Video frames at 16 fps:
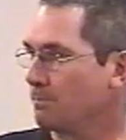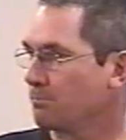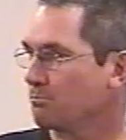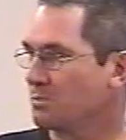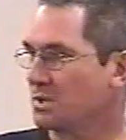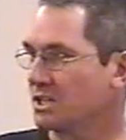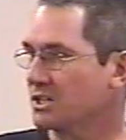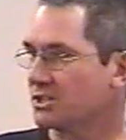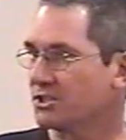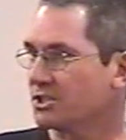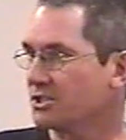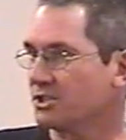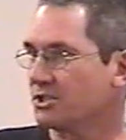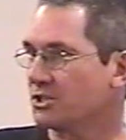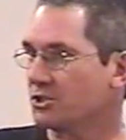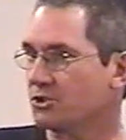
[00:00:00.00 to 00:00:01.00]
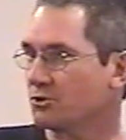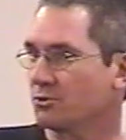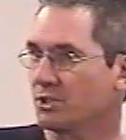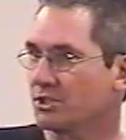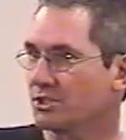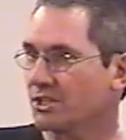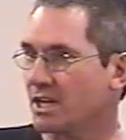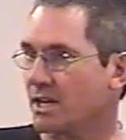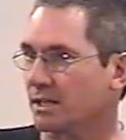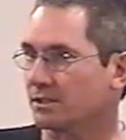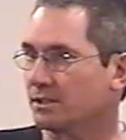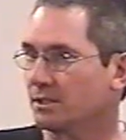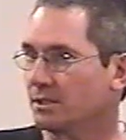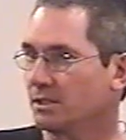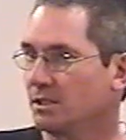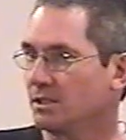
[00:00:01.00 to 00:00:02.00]
Because this is a Jewish sect.
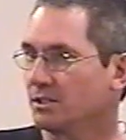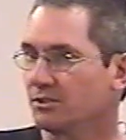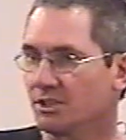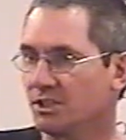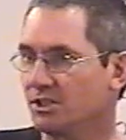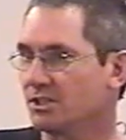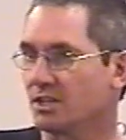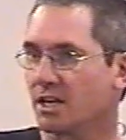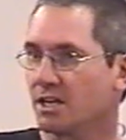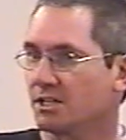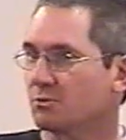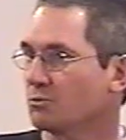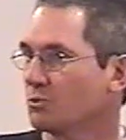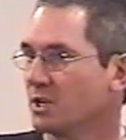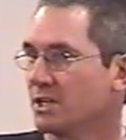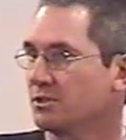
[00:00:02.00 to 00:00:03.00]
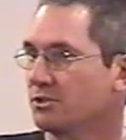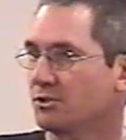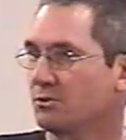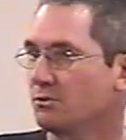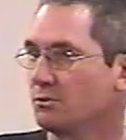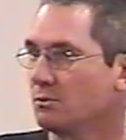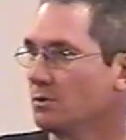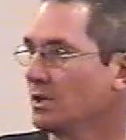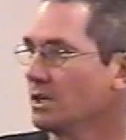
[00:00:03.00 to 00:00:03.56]
These guys went to